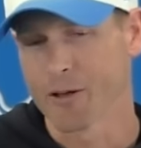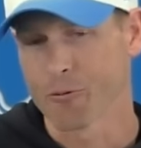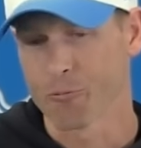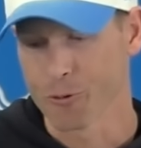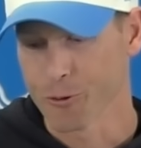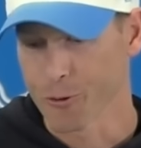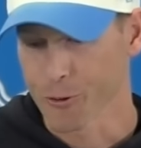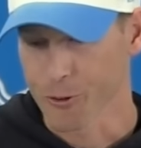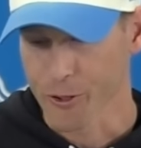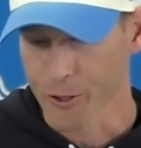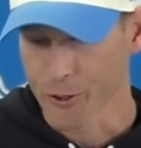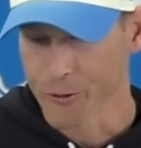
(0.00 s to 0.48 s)

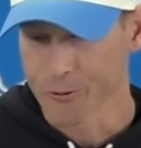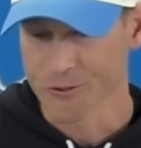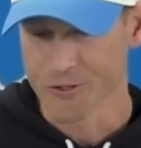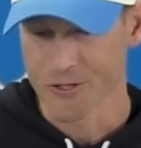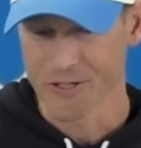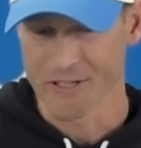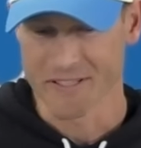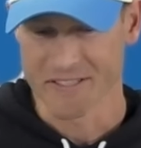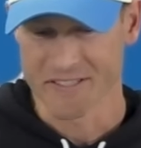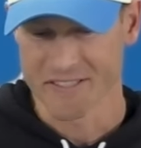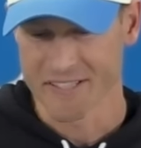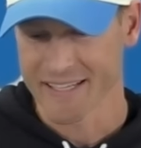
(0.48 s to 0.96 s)
when you're
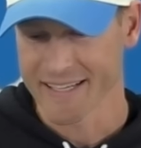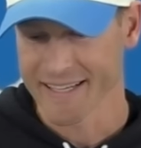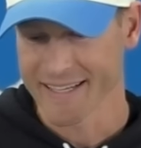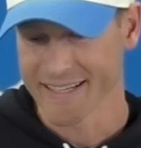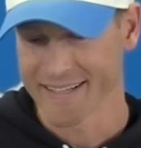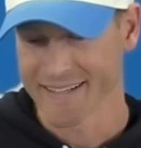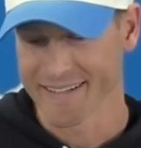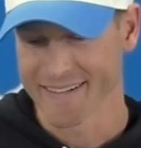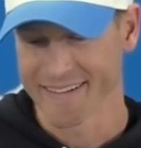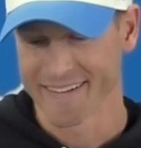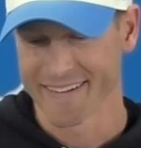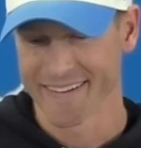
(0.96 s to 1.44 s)
coaching, is
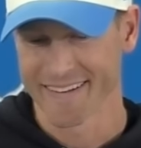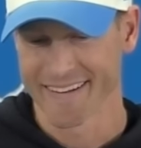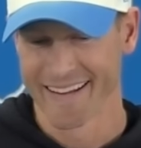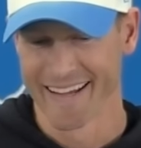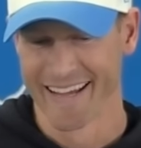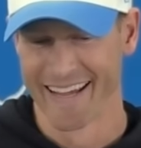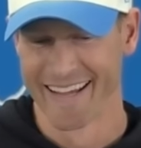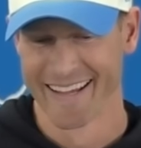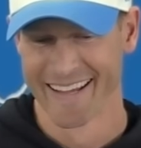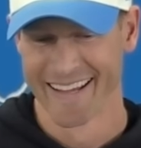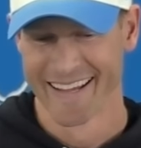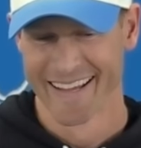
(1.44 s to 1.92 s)
seeing
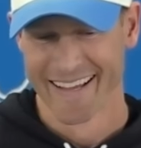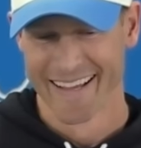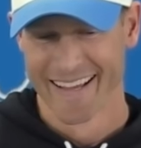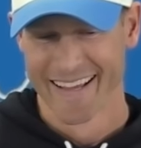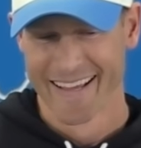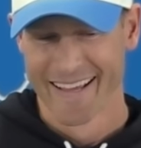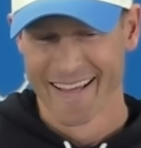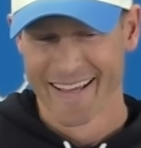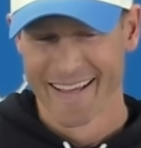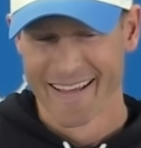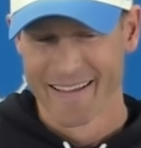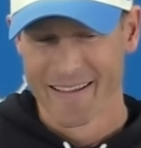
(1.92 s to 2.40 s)

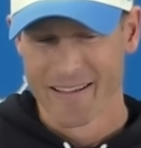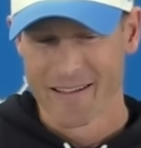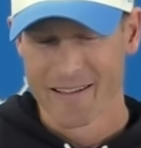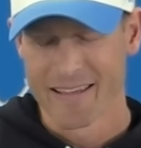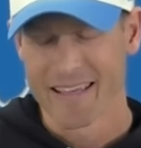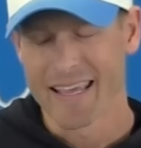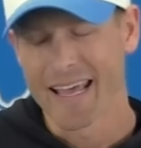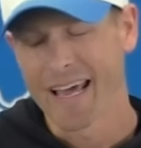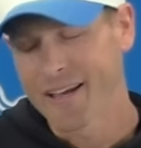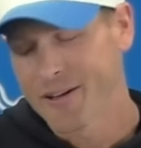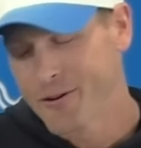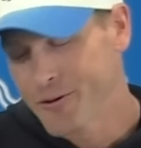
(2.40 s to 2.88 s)
yeah,